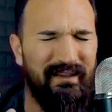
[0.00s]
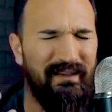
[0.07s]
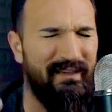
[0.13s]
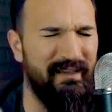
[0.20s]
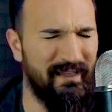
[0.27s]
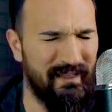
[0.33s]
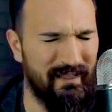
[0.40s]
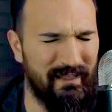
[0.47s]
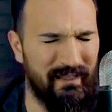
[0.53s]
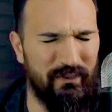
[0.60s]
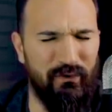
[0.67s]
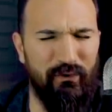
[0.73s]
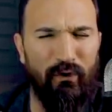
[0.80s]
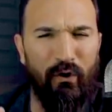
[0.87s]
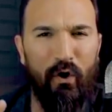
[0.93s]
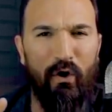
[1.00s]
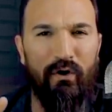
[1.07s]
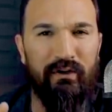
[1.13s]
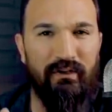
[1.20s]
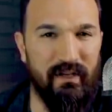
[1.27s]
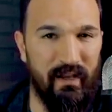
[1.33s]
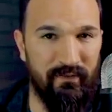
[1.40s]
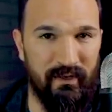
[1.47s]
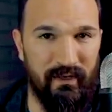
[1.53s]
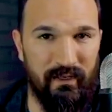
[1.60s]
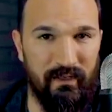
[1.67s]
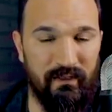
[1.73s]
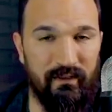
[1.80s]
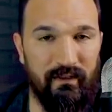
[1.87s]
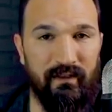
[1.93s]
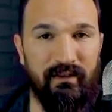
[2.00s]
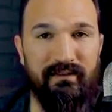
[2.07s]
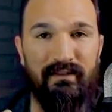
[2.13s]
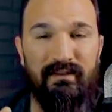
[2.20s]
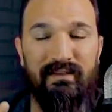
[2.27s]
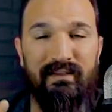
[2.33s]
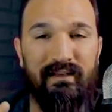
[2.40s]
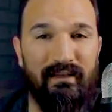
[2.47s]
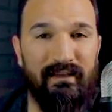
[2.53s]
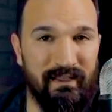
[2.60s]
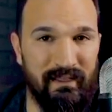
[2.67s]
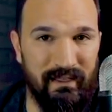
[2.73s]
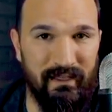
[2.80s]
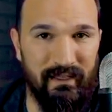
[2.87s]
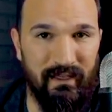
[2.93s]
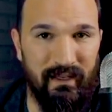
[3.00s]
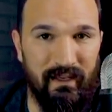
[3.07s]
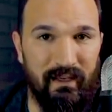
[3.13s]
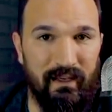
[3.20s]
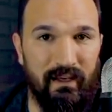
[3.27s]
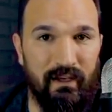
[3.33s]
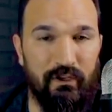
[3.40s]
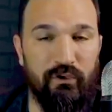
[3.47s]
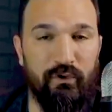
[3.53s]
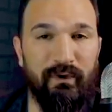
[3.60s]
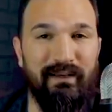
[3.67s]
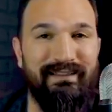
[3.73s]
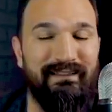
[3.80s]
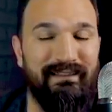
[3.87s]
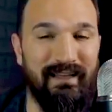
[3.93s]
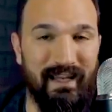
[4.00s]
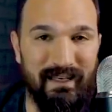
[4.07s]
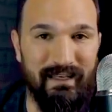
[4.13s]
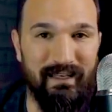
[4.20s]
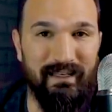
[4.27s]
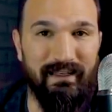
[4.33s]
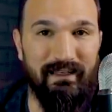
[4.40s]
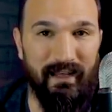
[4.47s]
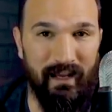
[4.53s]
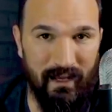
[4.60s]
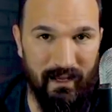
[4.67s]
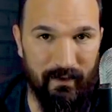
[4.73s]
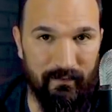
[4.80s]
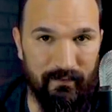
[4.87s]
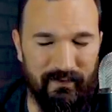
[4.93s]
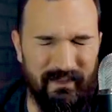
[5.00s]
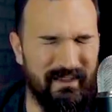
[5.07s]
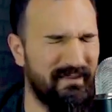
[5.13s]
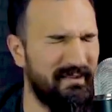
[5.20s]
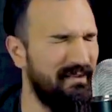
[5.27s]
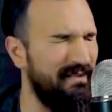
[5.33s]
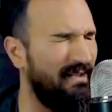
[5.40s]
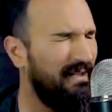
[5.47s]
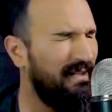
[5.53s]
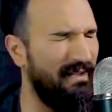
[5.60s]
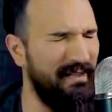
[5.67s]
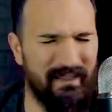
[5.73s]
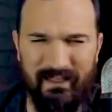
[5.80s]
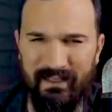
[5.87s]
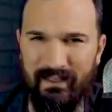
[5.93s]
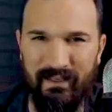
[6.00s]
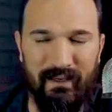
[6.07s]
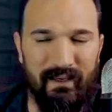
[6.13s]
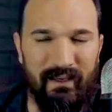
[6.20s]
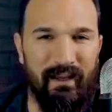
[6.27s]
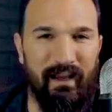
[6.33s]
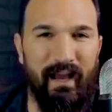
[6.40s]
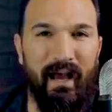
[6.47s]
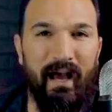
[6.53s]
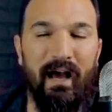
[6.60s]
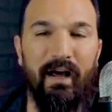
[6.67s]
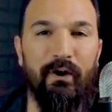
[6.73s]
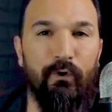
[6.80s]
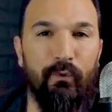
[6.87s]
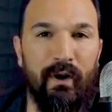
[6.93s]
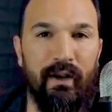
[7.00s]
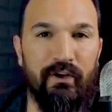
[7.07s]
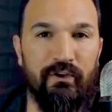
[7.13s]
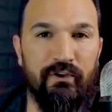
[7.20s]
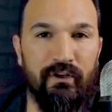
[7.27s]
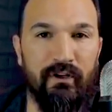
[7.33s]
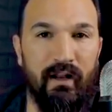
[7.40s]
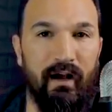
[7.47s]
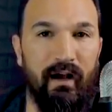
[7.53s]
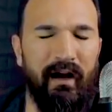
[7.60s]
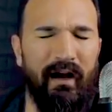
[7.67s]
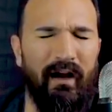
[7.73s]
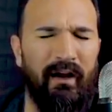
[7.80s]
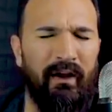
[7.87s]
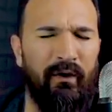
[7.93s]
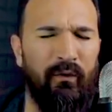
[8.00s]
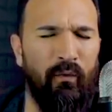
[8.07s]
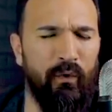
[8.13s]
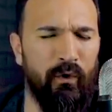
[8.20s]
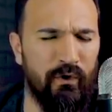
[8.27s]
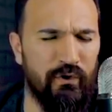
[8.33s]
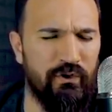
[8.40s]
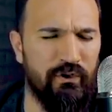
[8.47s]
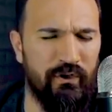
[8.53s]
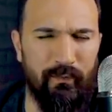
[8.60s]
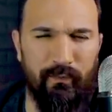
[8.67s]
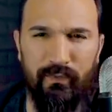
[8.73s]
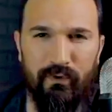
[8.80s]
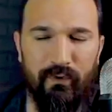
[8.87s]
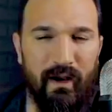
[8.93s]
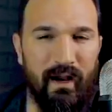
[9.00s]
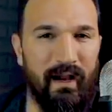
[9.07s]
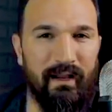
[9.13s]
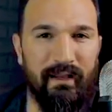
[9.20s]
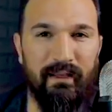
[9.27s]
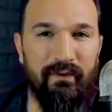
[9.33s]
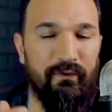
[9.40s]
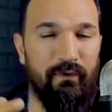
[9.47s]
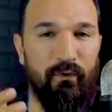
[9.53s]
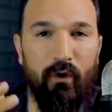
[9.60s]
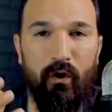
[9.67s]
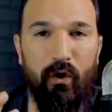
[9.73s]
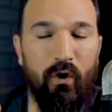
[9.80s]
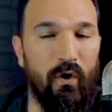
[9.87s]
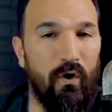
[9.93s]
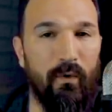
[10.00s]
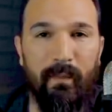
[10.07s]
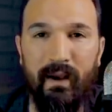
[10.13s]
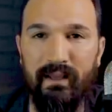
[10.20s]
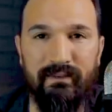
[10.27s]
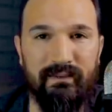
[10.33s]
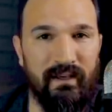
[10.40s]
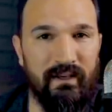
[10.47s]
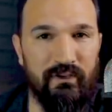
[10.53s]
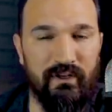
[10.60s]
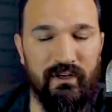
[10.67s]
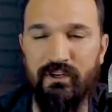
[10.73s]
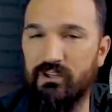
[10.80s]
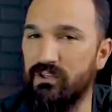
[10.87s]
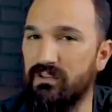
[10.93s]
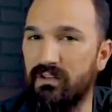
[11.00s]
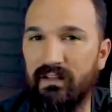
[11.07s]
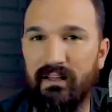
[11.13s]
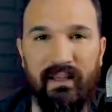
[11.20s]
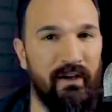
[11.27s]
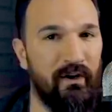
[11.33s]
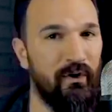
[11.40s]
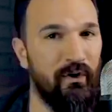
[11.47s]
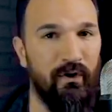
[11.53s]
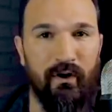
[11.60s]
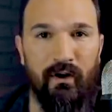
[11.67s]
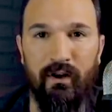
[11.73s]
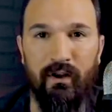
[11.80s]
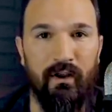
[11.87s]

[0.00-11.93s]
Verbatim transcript: the key to longevity. This is the key to extended times. This is the key adoration. I worship you. I give you all my attention and just linger